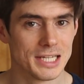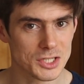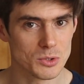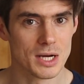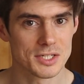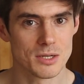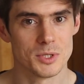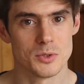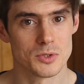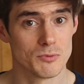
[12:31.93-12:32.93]
unless you are
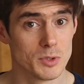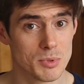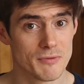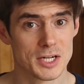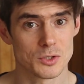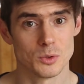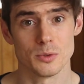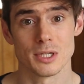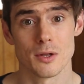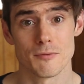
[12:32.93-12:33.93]
someone who's a real professional
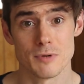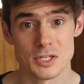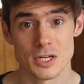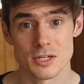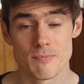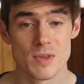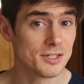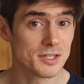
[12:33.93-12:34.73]
doing a lot of research.